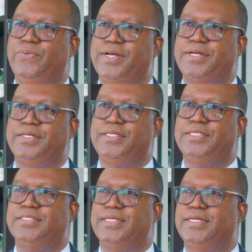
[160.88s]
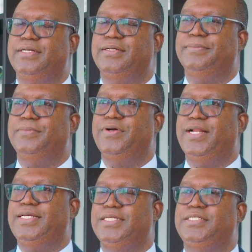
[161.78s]
work is
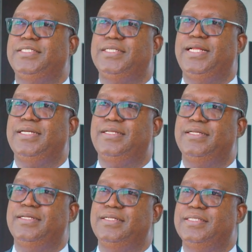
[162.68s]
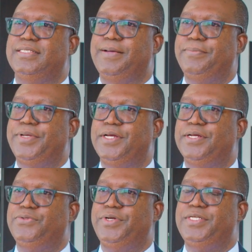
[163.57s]
organizations like the Zambia
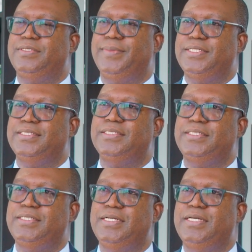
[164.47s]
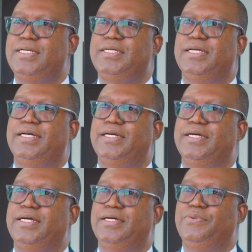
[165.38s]
Tourism Agency.
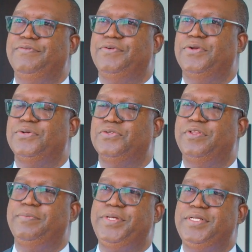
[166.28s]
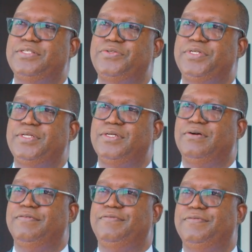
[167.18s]
We've got also the Ministry
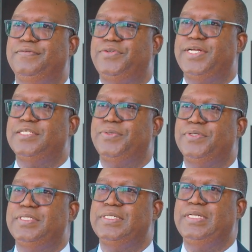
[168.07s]
of Transport.